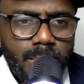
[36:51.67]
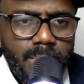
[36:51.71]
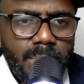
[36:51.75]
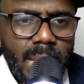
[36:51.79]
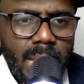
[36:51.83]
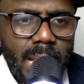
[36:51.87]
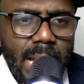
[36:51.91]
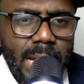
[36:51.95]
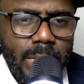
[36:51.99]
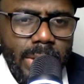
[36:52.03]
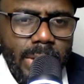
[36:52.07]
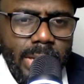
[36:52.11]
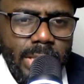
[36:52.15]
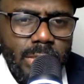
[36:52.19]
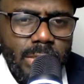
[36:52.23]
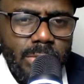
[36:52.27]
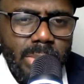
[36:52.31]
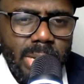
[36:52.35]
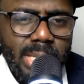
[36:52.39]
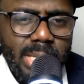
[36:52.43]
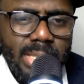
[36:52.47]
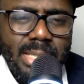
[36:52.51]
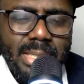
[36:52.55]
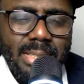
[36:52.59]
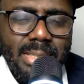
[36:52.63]
and Enzo
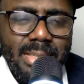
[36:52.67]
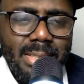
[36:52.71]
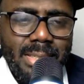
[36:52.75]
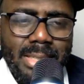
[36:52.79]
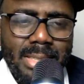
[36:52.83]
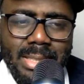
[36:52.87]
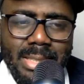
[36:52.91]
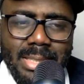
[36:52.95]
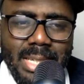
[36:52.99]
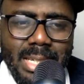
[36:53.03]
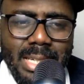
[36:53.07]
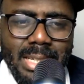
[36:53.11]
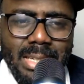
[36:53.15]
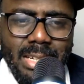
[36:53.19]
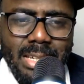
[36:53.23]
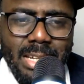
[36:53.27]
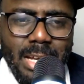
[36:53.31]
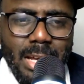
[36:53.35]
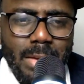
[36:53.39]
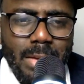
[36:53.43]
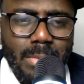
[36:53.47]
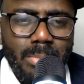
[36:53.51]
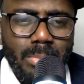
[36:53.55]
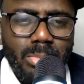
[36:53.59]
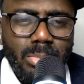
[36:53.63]
Maresca said
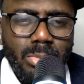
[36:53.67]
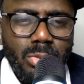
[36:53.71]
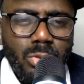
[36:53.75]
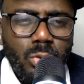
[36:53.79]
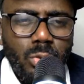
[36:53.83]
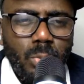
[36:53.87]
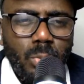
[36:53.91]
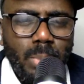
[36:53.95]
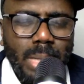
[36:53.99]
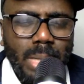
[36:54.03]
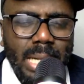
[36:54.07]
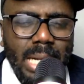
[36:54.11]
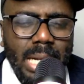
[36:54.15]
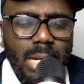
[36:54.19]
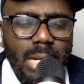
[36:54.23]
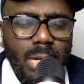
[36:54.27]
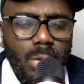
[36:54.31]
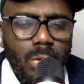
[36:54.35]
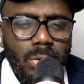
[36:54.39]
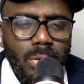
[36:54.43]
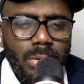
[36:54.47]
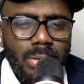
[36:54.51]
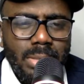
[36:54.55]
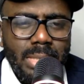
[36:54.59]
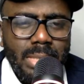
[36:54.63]
to play that
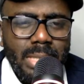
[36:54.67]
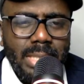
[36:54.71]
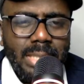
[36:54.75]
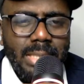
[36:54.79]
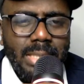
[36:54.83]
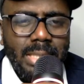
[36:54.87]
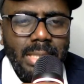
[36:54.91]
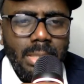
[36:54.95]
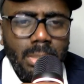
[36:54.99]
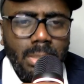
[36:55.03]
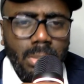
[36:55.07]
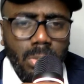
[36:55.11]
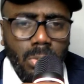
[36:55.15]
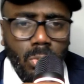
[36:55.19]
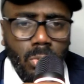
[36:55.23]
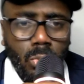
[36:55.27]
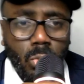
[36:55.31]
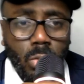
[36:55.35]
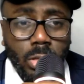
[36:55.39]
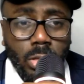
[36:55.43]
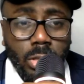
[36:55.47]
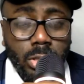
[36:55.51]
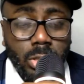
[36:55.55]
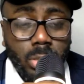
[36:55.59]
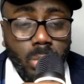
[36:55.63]
lone six, he
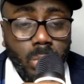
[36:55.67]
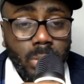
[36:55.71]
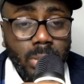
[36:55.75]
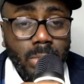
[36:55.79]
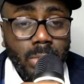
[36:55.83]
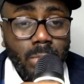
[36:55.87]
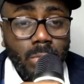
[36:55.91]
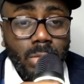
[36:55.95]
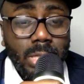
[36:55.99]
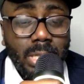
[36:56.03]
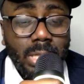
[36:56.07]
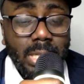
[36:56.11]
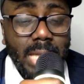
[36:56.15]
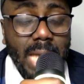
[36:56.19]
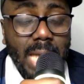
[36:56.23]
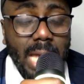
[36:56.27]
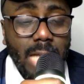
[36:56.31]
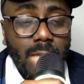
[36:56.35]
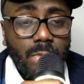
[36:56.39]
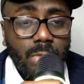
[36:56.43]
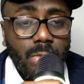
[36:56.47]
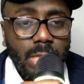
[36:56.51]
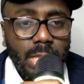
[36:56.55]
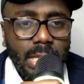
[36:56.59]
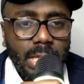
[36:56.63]
wants someone who can
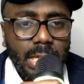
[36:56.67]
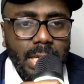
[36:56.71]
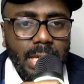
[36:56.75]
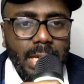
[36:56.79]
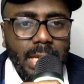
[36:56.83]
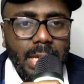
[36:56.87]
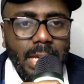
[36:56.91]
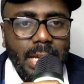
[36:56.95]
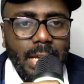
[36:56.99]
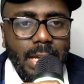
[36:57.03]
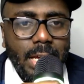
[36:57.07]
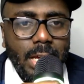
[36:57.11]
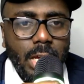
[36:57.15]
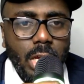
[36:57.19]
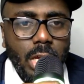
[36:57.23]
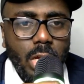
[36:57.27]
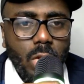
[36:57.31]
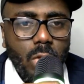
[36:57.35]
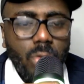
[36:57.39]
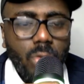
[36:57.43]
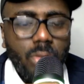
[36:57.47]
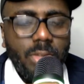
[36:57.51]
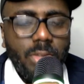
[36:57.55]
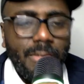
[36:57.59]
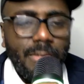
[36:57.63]
actually,
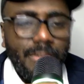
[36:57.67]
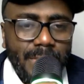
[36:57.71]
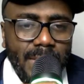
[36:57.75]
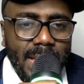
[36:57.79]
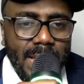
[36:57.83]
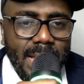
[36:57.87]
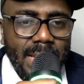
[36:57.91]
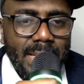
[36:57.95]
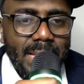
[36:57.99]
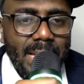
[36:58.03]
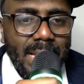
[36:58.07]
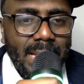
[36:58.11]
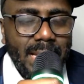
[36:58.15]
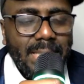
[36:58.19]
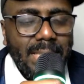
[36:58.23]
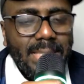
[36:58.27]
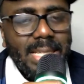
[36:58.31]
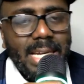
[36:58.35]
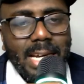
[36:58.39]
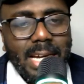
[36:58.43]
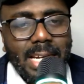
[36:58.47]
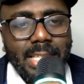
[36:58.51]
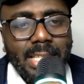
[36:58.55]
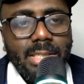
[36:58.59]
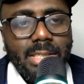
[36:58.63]
defend and
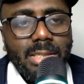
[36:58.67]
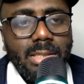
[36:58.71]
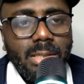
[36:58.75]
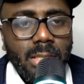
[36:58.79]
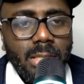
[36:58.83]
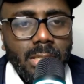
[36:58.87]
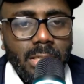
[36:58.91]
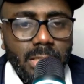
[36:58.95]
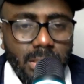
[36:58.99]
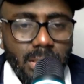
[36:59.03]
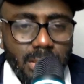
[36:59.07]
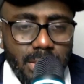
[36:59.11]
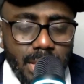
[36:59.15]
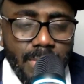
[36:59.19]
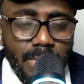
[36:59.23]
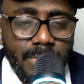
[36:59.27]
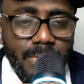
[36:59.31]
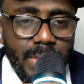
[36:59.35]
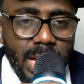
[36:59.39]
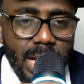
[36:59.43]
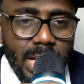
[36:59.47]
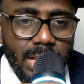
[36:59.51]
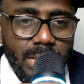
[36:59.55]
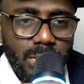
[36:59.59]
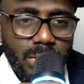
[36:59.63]
attack in the same
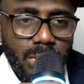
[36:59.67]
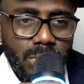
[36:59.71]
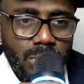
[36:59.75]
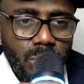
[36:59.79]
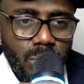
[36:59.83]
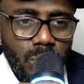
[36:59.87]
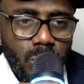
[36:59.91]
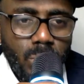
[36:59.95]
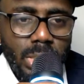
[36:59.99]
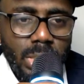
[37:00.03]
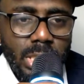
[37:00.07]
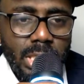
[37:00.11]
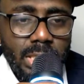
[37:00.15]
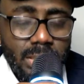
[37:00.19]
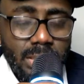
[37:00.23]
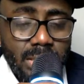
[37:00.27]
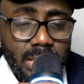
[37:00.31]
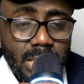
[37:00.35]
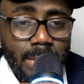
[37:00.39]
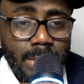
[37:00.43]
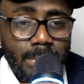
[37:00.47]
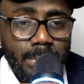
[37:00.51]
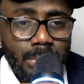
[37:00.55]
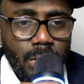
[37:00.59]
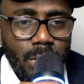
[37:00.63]
fashion with the
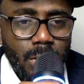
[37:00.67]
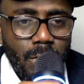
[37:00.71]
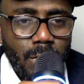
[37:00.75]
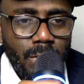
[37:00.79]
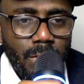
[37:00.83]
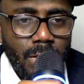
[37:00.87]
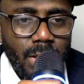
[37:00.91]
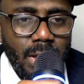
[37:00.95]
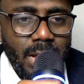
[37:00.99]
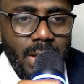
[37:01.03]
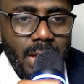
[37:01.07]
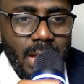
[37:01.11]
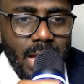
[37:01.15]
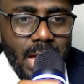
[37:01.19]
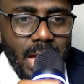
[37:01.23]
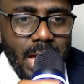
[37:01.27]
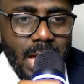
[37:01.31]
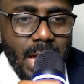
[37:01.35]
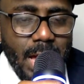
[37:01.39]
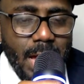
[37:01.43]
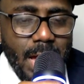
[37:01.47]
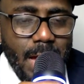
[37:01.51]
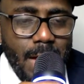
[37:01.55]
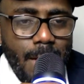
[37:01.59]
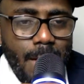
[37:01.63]
same sort of
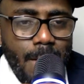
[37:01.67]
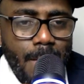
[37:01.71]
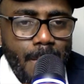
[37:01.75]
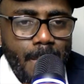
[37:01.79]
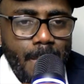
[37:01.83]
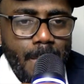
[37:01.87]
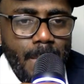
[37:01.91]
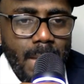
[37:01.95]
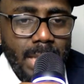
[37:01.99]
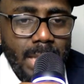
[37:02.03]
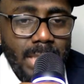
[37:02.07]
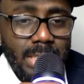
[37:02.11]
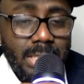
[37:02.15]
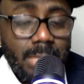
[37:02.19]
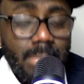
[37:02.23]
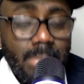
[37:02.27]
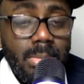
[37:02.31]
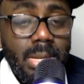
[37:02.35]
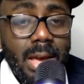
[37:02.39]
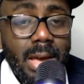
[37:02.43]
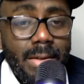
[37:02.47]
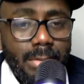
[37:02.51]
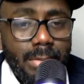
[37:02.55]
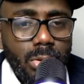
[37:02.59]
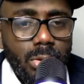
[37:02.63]
at the same
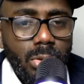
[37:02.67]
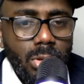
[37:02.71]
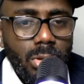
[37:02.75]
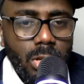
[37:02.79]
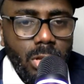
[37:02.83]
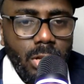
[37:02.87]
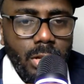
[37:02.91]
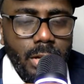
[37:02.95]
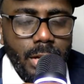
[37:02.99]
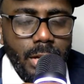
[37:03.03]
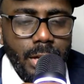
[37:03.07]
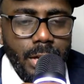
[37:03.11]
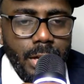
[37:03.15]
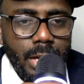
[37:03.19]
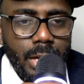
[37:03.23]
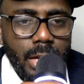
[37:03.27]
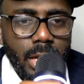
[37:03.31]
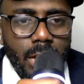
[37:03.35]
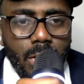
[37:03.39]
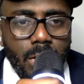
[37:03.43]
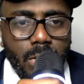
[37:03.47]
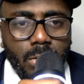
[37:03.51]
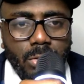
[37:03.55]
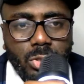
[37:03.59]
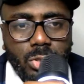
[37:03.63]
level.
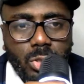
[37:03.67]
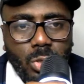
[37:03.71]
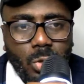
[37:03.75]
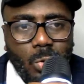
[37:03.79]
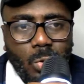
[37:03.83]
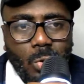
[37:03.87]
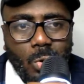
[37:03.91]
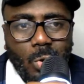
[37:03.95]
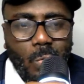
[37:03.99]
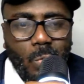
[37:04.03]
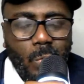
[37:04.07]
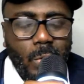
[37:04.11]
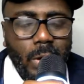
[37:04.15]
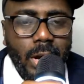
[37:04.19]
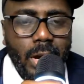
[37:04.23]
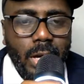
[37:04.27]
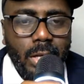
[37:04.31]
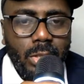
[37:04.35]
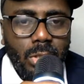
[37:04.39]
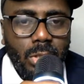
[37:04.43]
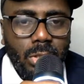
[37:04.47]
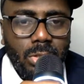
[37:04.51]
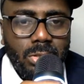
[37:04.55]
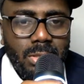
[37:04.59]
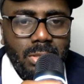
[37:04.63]
So what are your
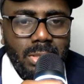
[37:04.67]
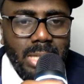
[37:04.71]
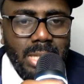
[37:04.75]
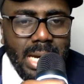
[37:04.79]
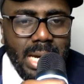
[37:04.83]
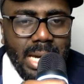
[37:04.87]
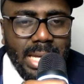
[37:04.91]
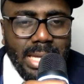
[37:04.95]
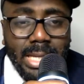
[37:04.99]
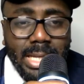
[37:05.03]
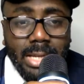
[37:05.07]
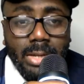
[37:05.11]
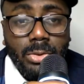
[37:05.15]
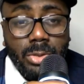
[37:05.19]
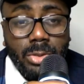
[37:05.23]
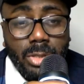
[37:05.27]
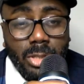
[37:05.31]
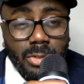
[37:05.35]
thoughts on that? I think Uche